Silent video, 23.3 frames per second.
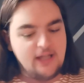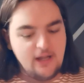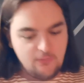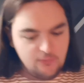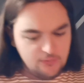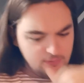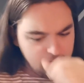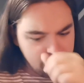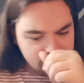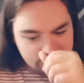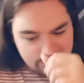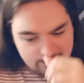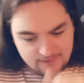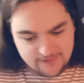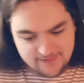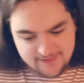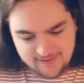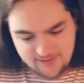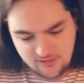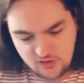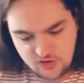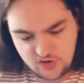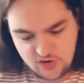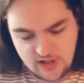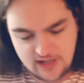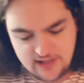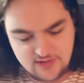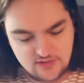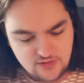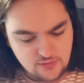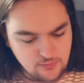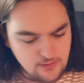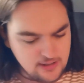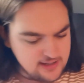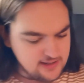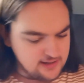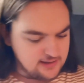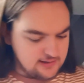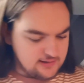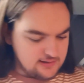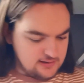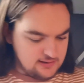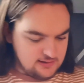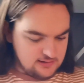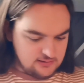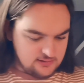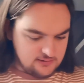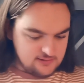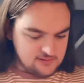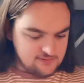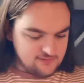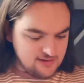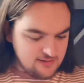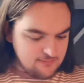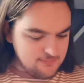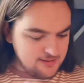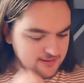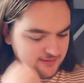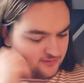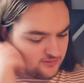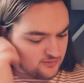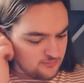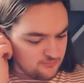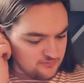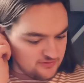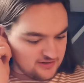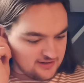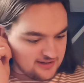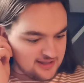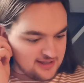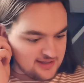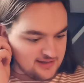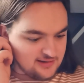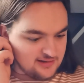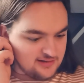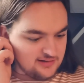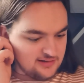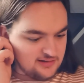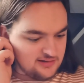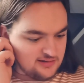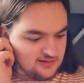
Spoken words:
I wonder if is this a shake to wake? Have I missed something here?